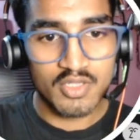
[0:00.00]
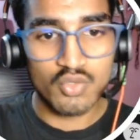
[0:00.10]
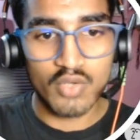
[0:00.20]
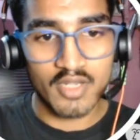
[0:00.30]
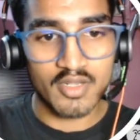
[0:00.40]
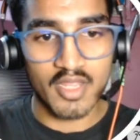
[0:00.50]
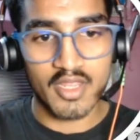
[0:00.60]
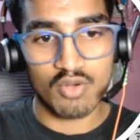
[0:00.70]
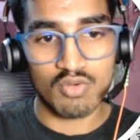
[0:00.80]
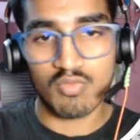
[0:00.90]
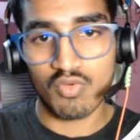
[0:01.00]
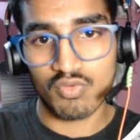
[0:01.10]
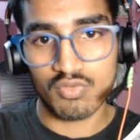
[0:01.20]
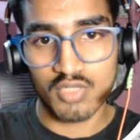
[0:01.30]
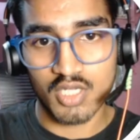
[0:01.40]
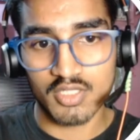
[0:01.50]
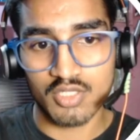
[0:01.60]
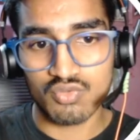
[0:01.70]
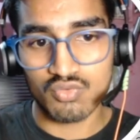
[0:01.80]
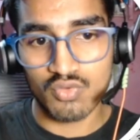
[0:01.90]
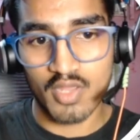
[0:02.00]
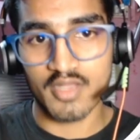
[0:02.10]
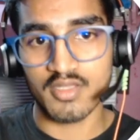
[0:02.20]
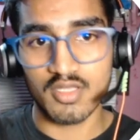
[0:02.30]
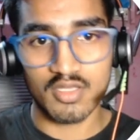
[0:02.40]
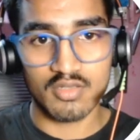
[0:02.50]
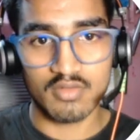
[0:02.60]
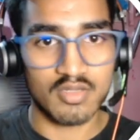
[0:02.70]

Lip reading: You can try out both other two and the